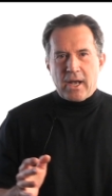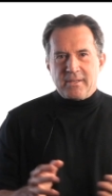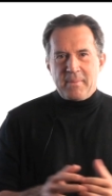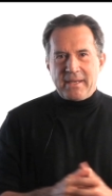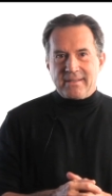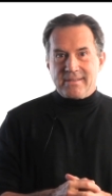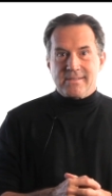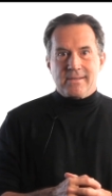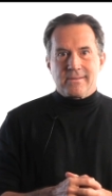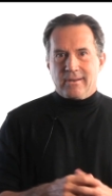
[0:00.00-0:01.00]
got to make the
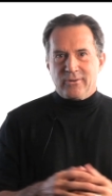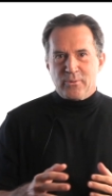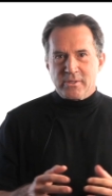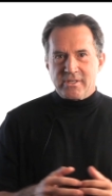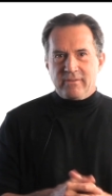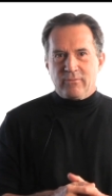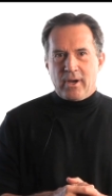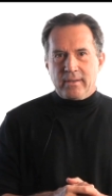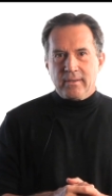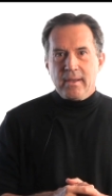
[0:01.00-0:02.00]
decision on who received
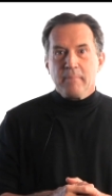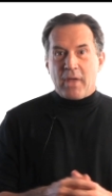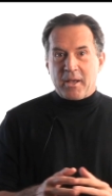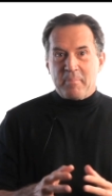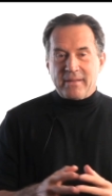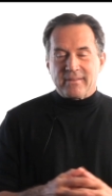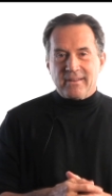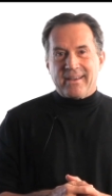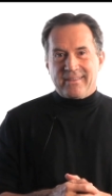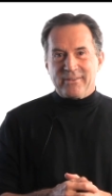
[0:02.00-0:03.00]
what? Talk about the
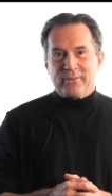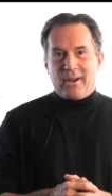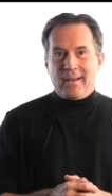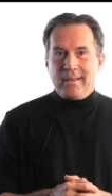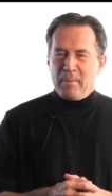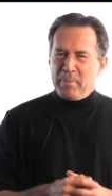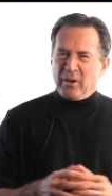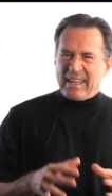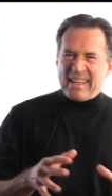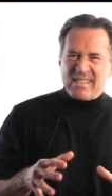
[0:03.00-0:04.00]
luck of the draw.
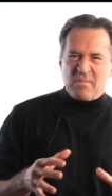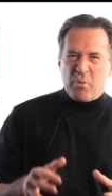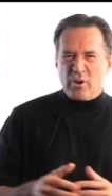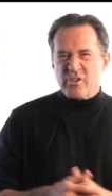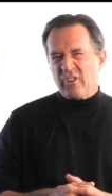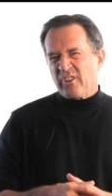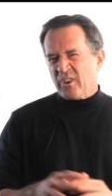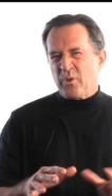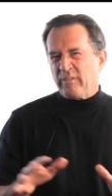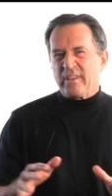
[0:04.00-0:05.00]
Apparently kids in Portugal are
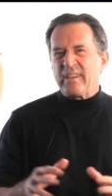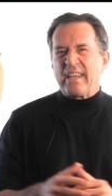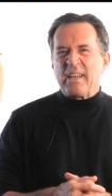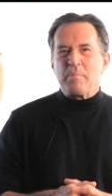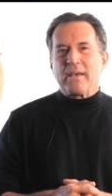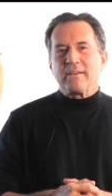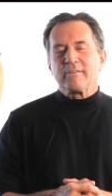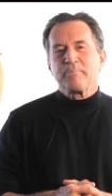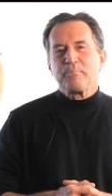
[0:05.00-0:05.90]
equivalent to guinea pigs.